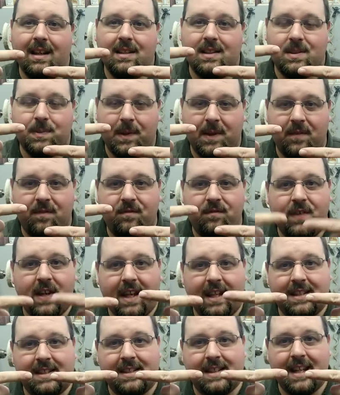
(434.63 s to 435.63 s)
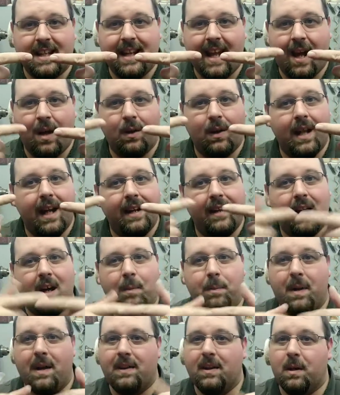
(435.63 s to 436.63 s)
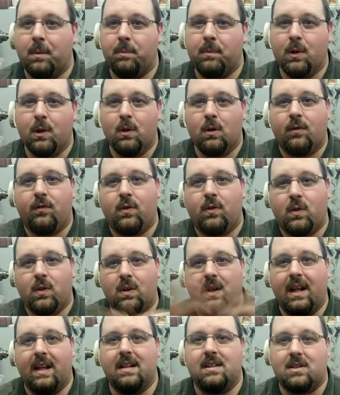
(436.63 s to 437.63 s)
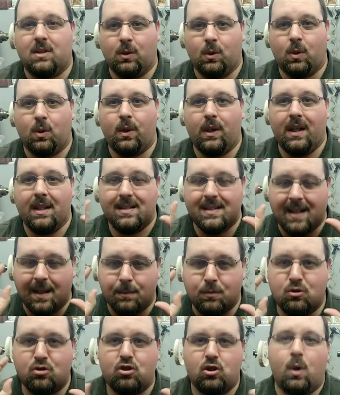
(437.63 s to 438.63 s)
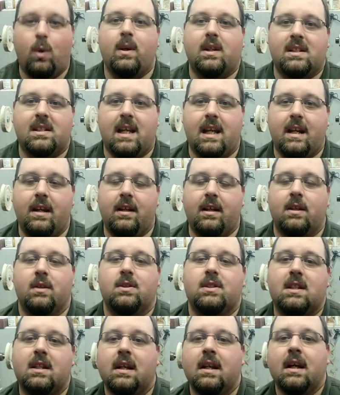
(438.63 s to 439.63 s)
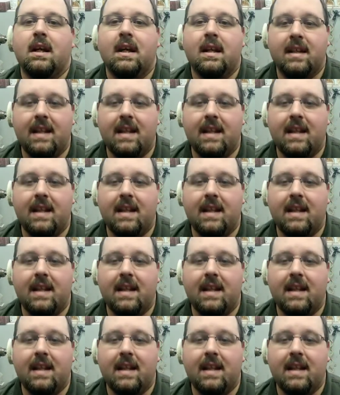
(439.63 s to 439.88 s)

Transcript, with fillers: It's been fixed. They now line up and they're beautiful and it's glorious. And I'm so excited to use it.